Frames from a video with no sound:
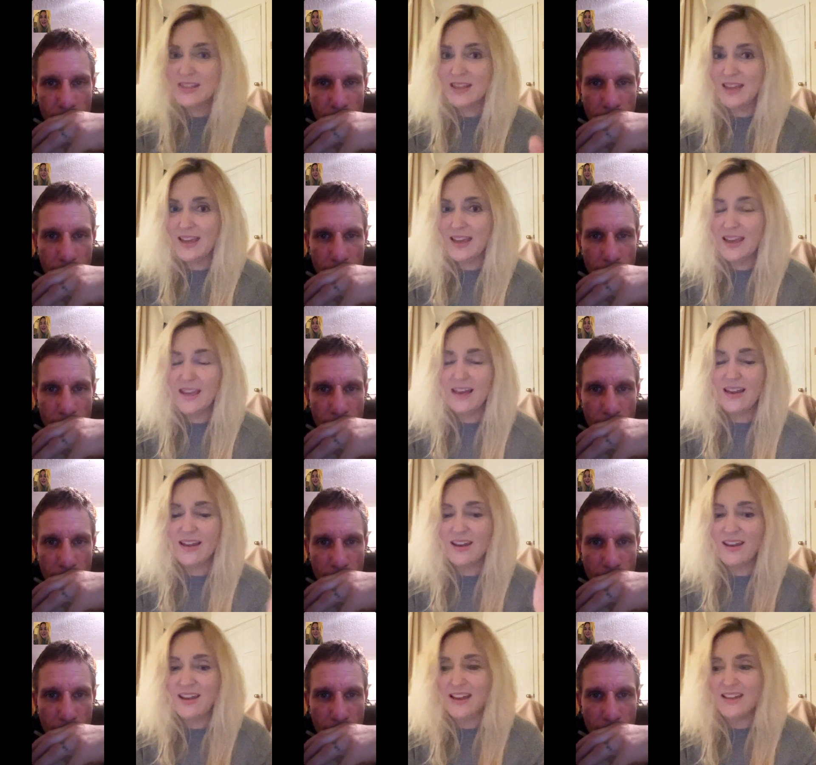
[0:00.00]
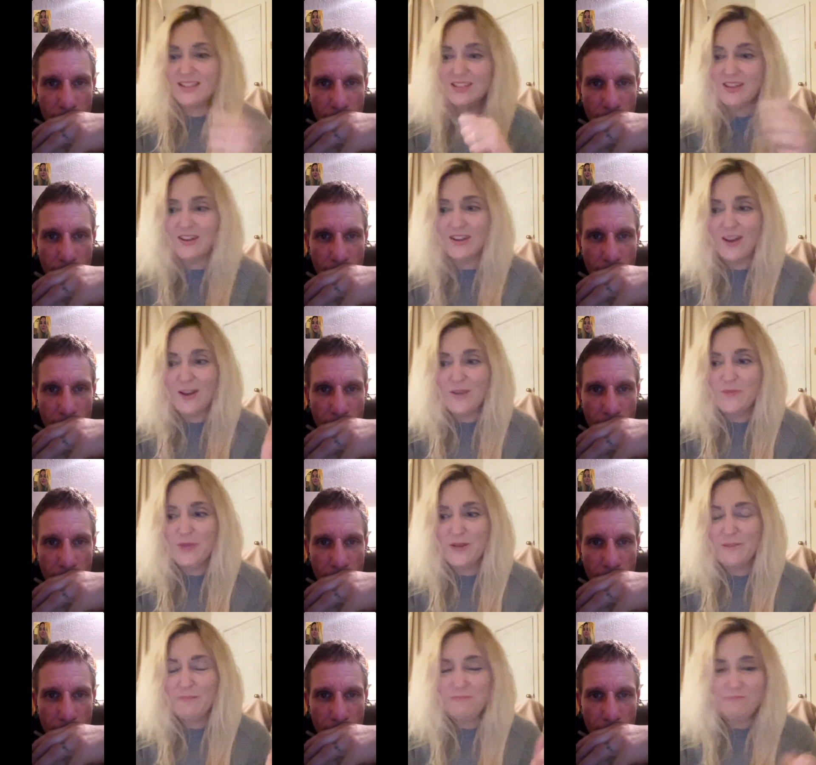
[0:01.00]
Speaker 1: the key and I had to cut it
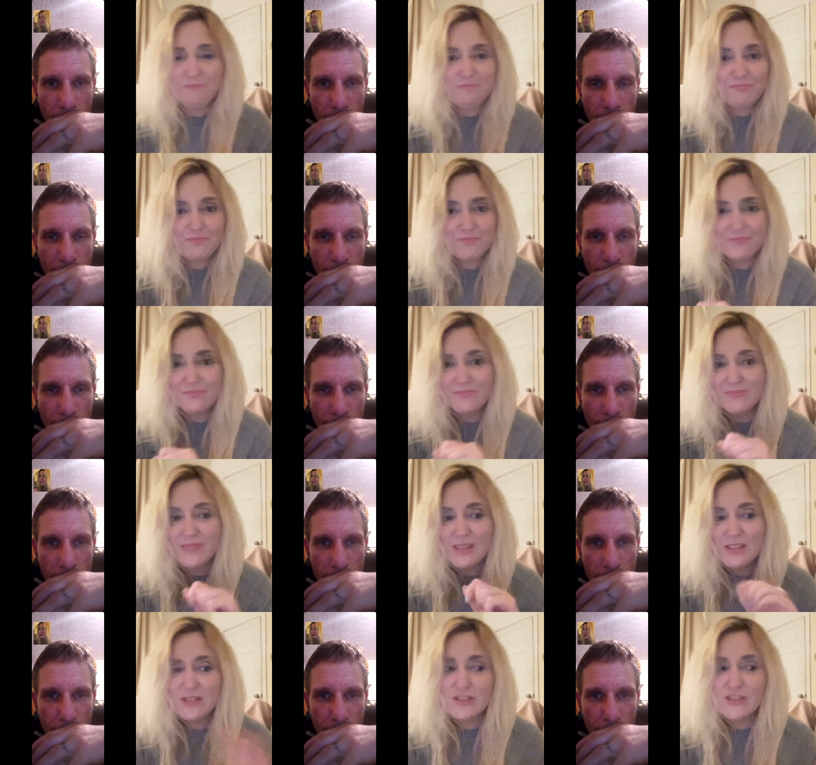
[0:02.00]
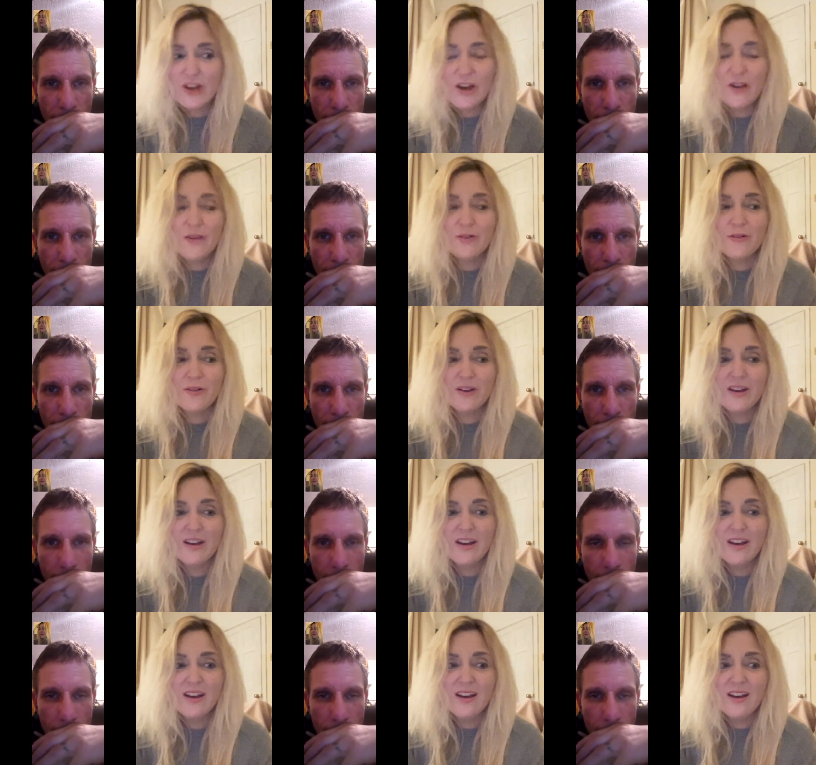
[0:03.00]
open. So
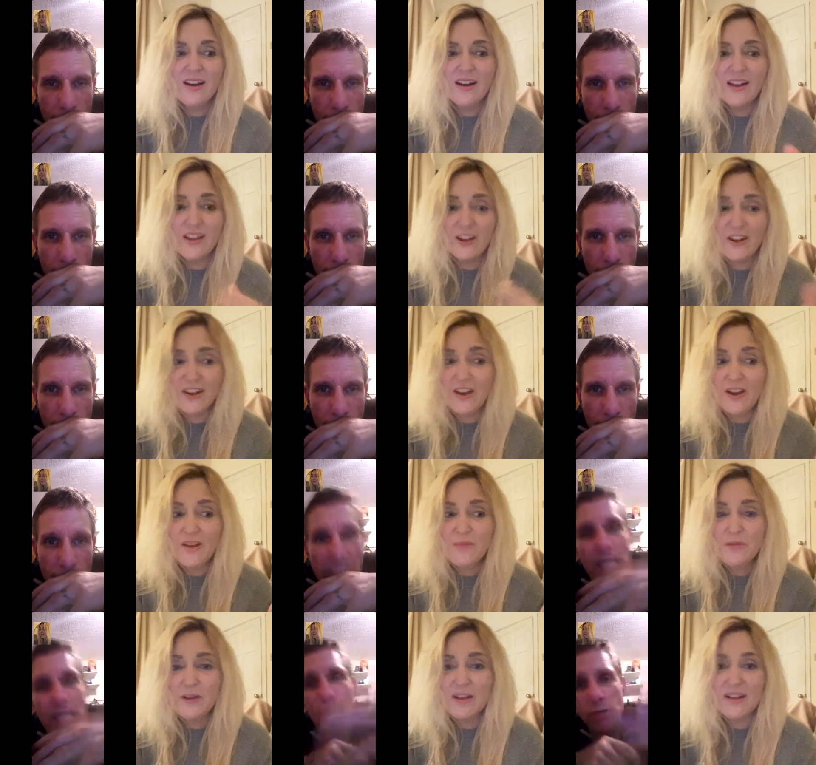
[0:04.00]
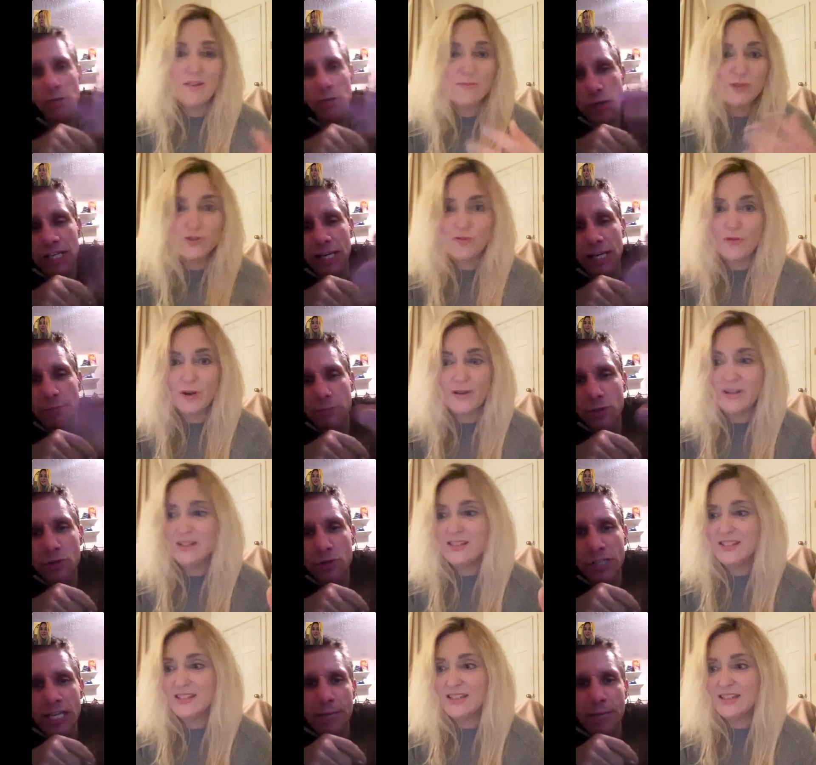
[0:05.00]
I cut it open. It was you
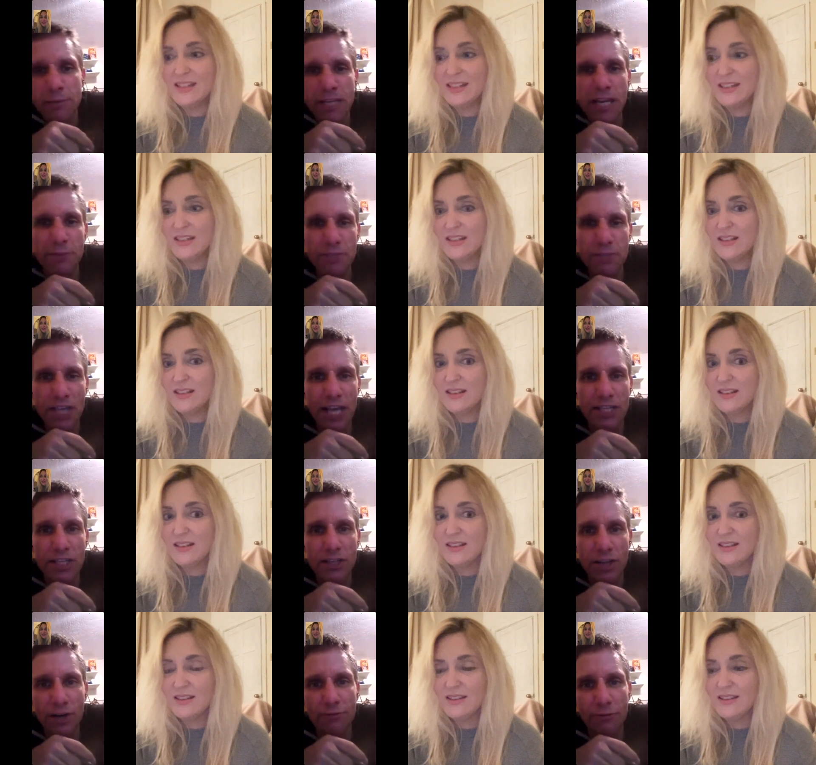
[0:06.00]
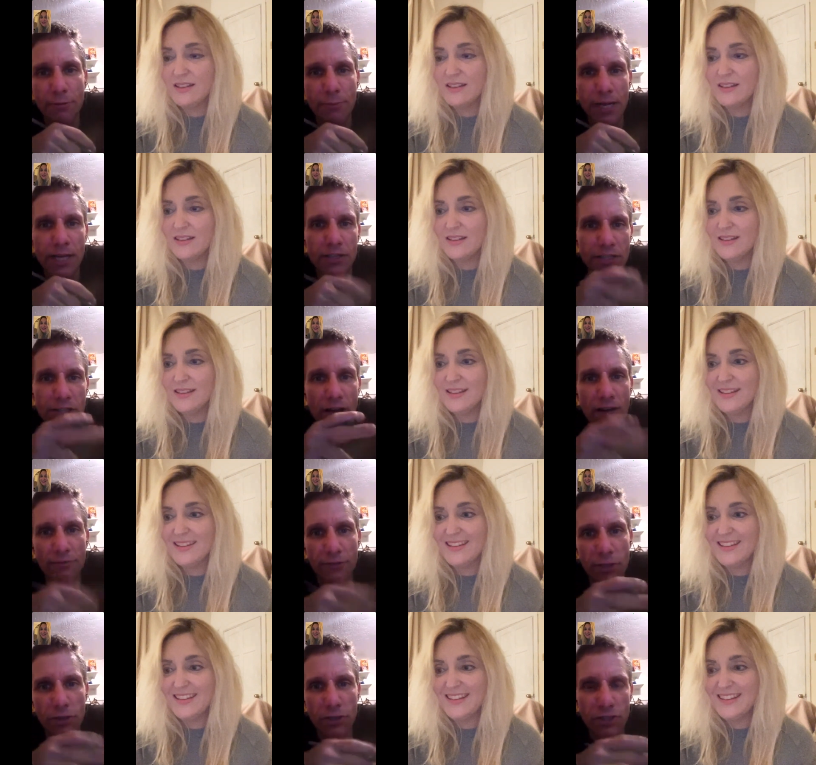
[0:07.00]
you
Speaker 2: keep keepsakes in there for me and
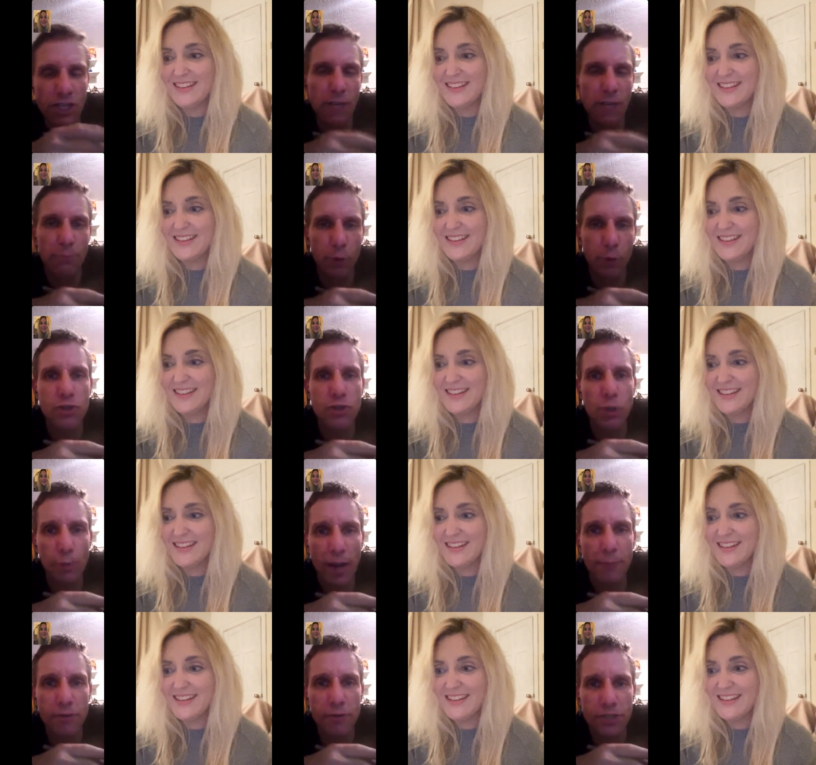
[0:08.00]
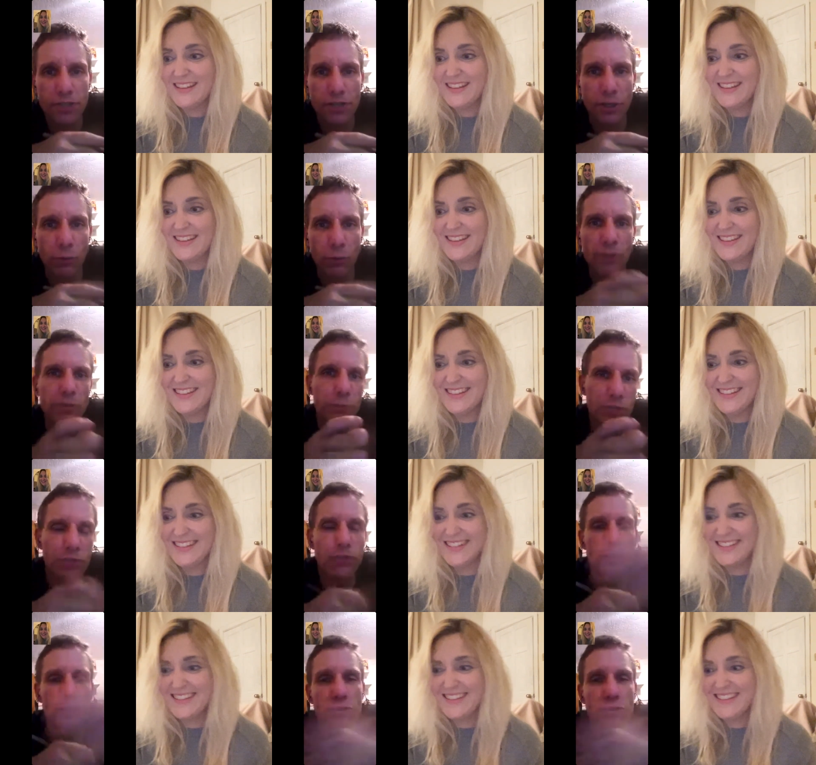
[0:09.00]
stuff, and you just keep personal papers in there
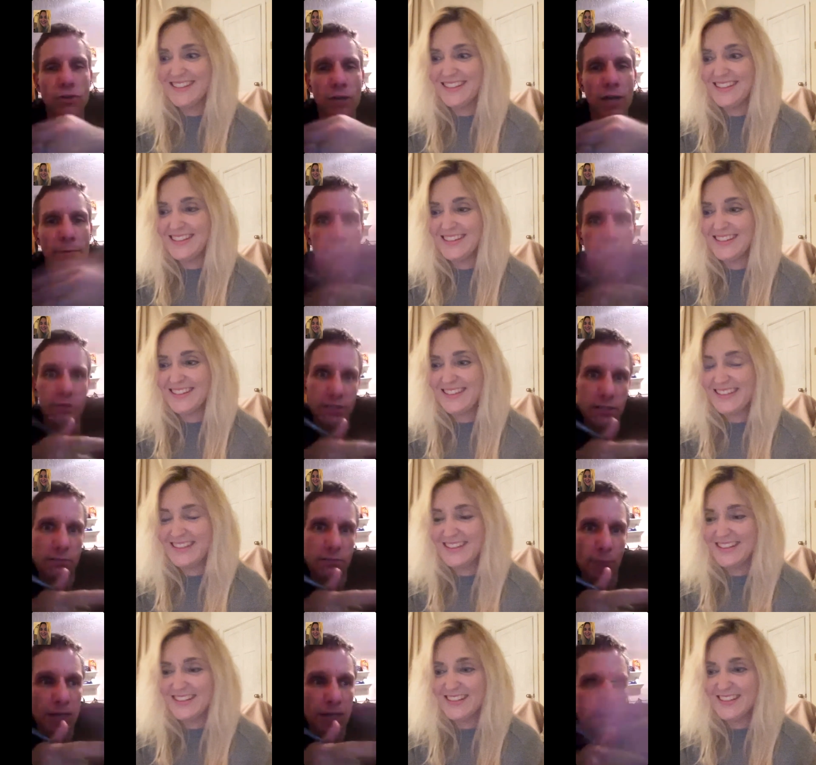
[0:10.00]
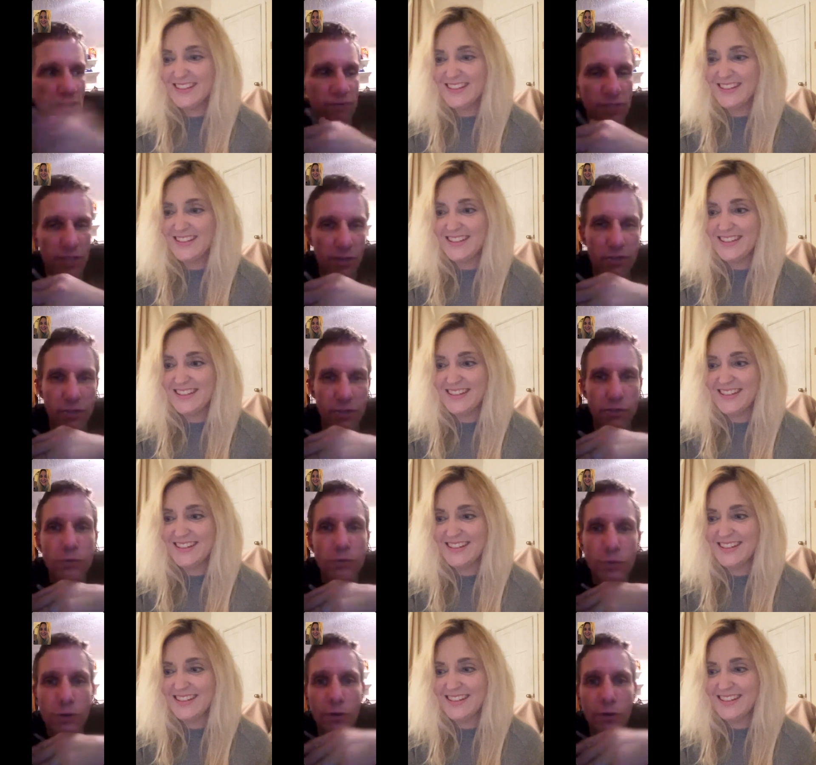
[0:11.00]
with it. But you do. You got it's my stuff's in there too.